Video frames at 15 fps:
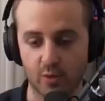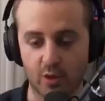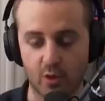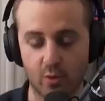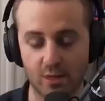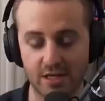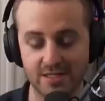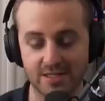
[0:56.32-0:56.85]

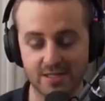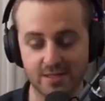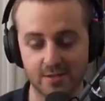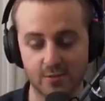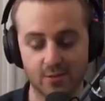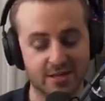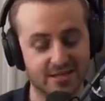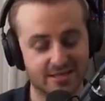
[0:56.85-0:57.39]

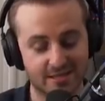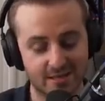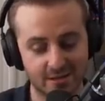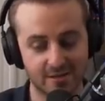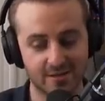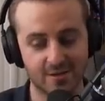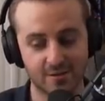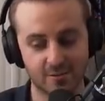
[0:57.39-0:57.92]
request or
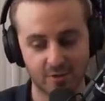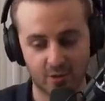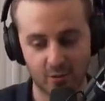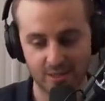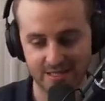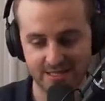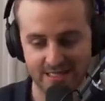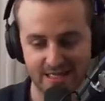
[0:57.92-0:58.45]
consider
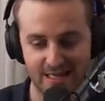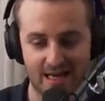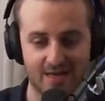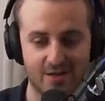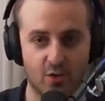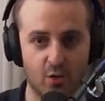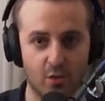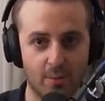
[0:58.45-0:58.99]

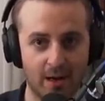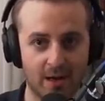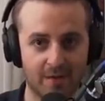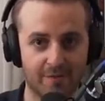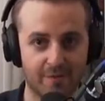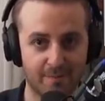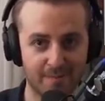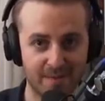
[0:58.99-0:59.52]
requesting a
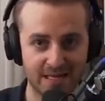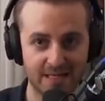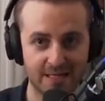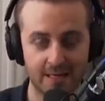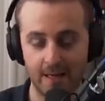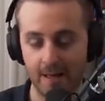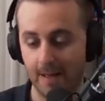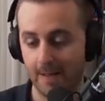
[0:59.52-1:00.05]
callback from
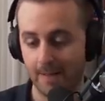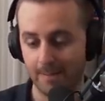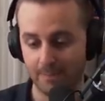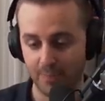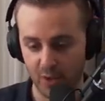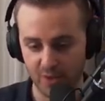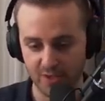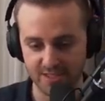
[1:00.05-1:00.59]
me
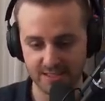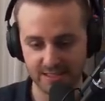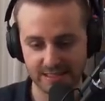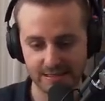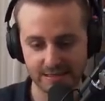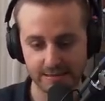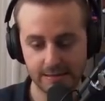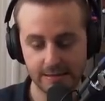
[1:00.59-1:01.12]

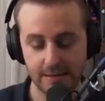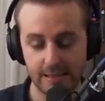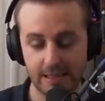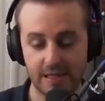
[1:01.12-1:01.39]
personally.